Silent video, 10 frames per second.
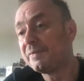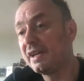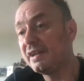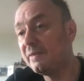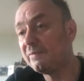
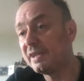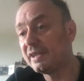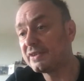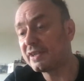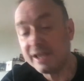And hopefully
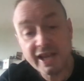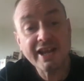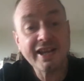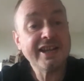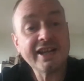they'll say,
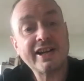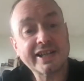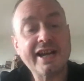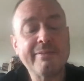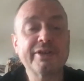yeah, I can,